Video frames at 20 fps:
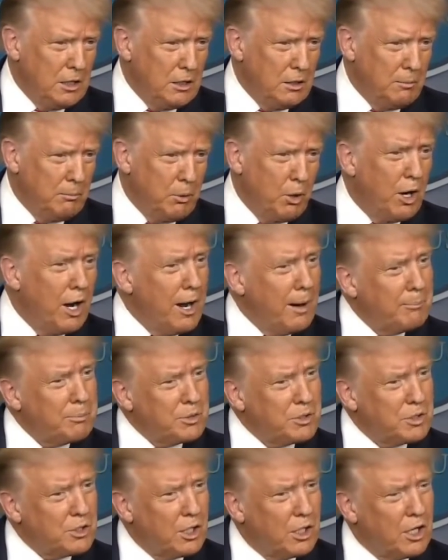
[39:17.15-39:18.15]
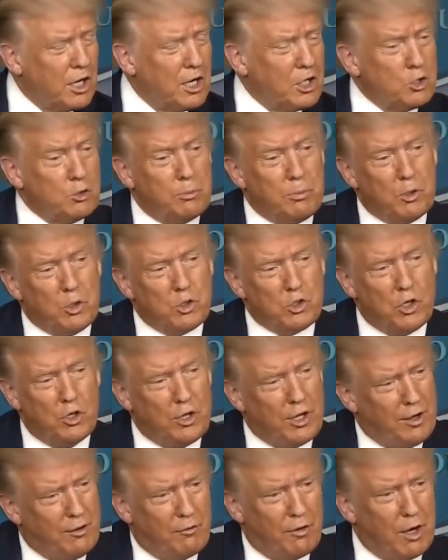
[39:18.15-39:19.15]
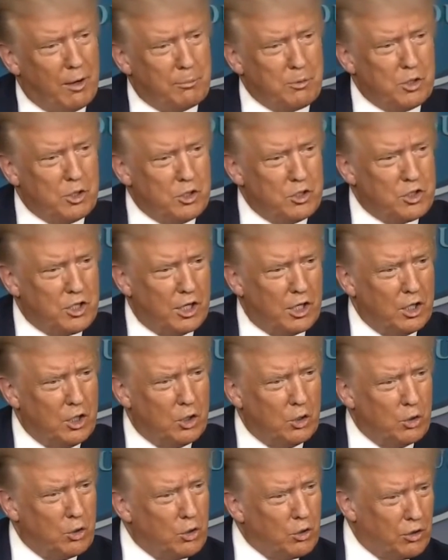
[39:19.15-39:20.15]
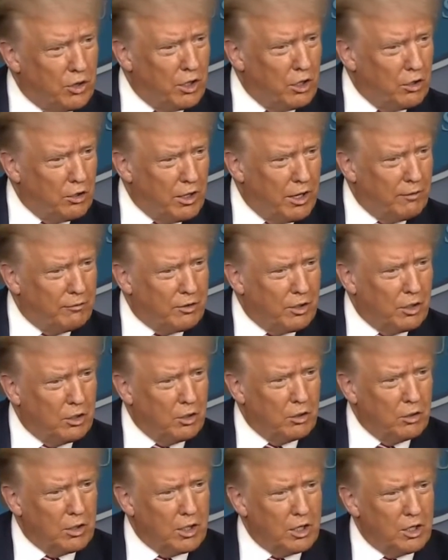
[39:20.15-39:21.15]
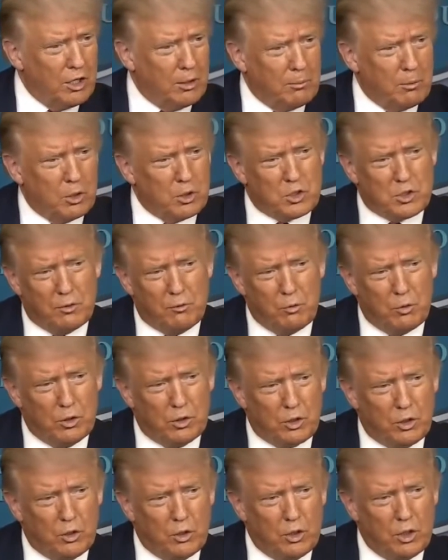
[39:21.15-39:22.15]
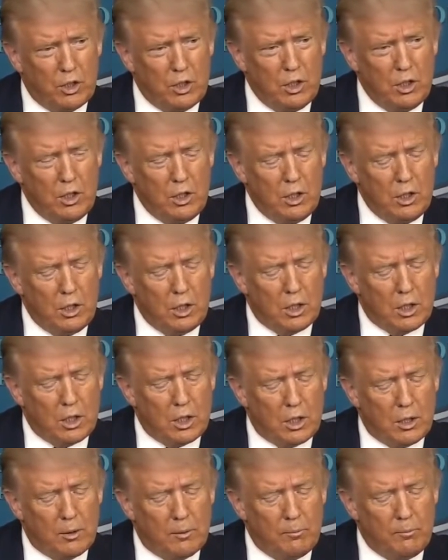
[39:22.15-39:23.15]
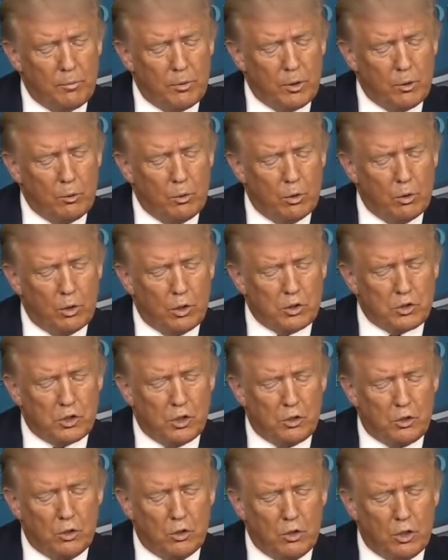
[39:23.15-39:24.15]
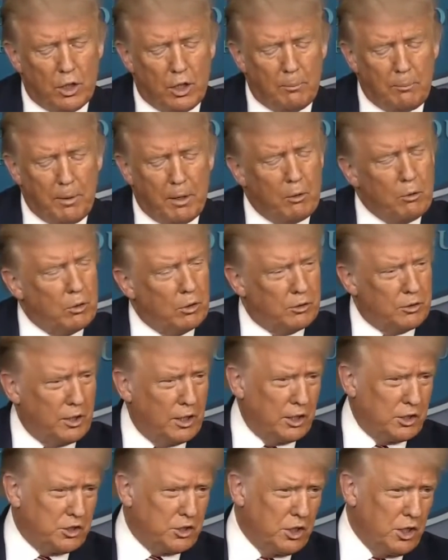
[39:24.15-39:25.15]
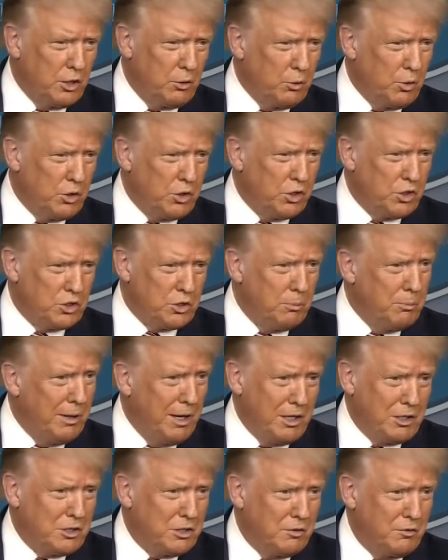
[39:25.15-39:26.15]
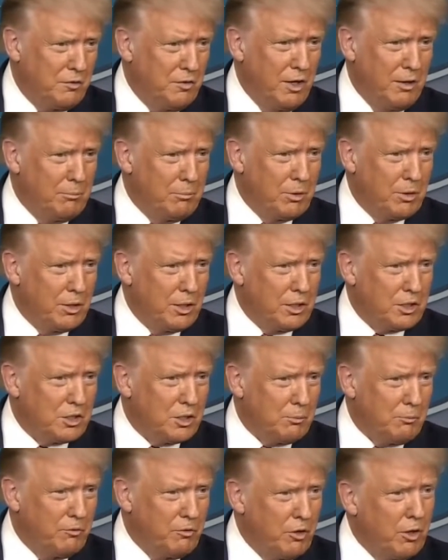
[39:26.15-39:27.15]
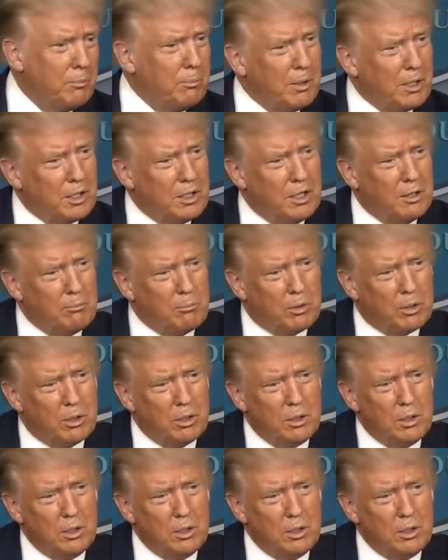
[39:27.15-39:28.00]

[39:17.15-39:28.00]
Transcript: perhaps a contribution. They have options. They can do it or they don't have to do it. I think most of them will do it. We're also doing a payroll tax cut, which is a massive number. That's a very big number.